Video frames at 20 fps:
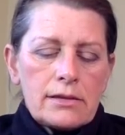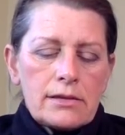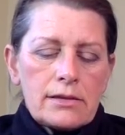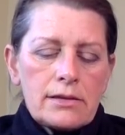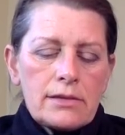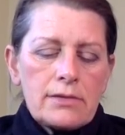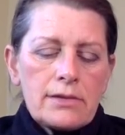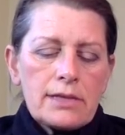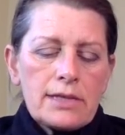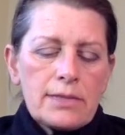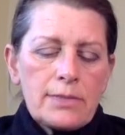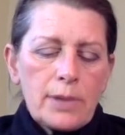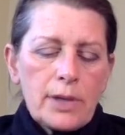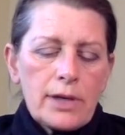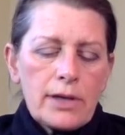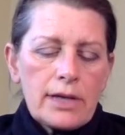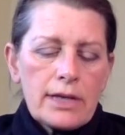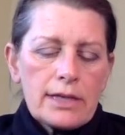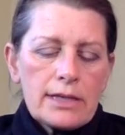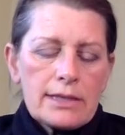To
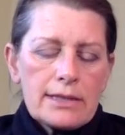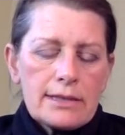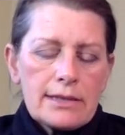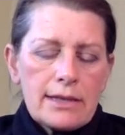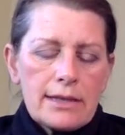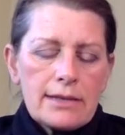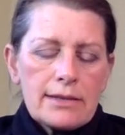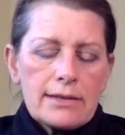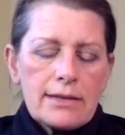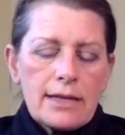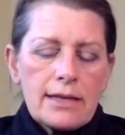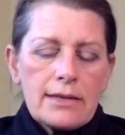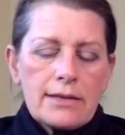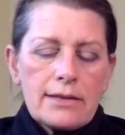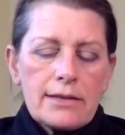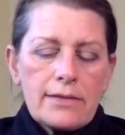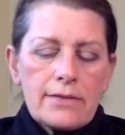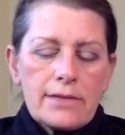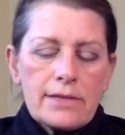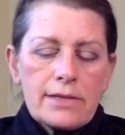experience a
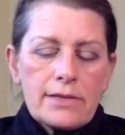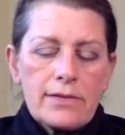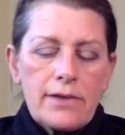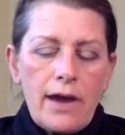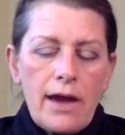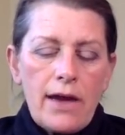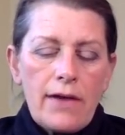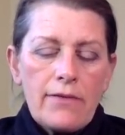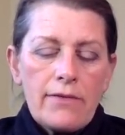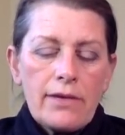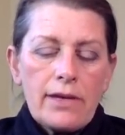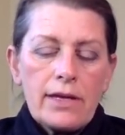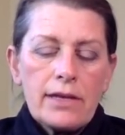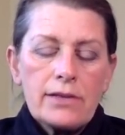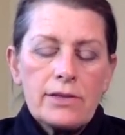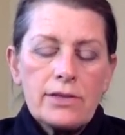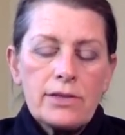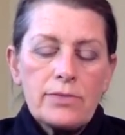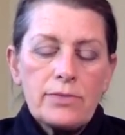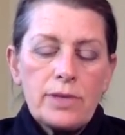sense of
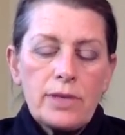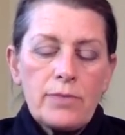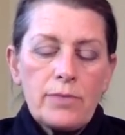striving to be